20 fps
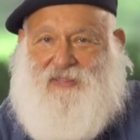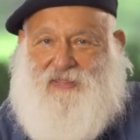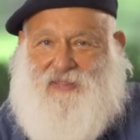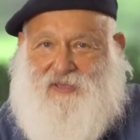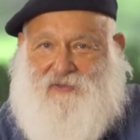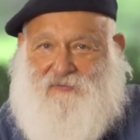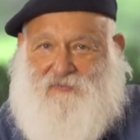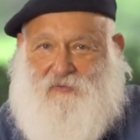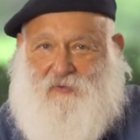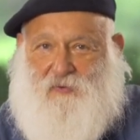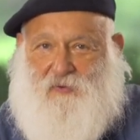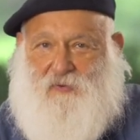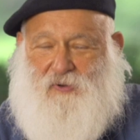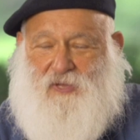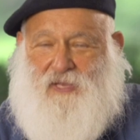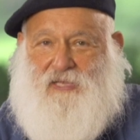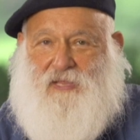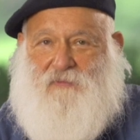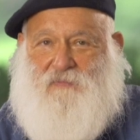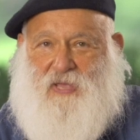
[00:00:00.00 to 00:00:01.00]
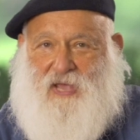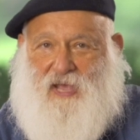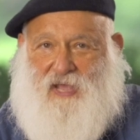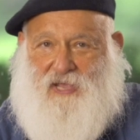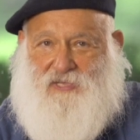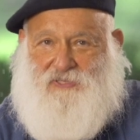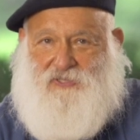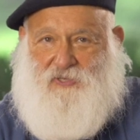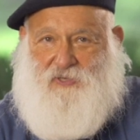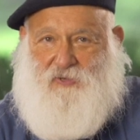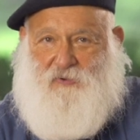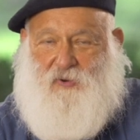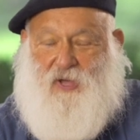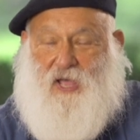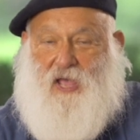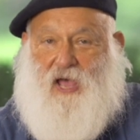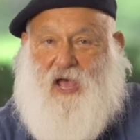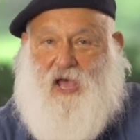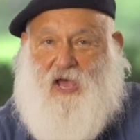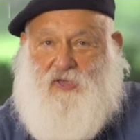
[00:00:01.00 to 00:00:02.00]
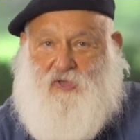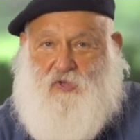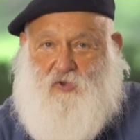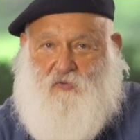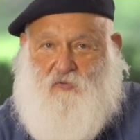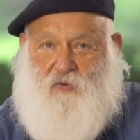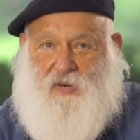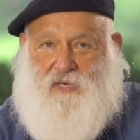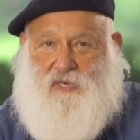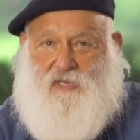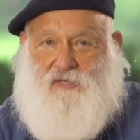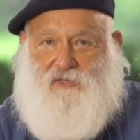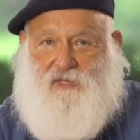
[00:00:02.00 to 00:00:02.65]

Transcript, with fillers: Therefore, let me ask you, are you ready